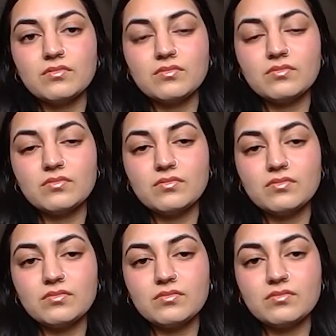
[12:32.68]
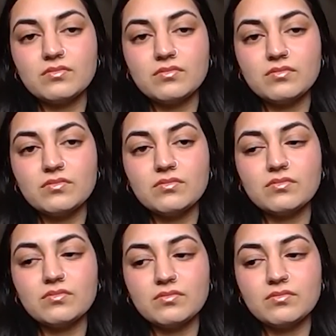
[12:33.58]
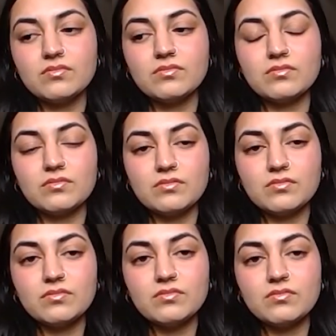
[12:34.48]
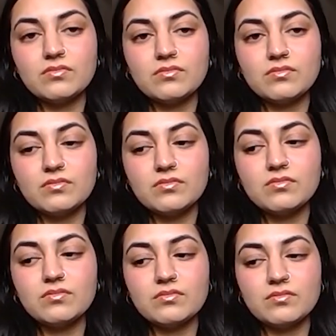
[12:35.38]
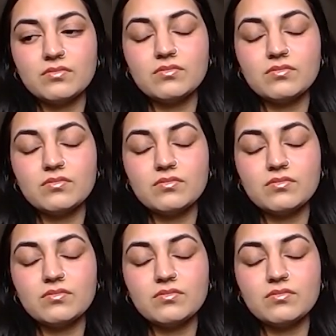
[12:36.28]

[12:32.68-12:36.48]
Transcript: The person shown says nothing.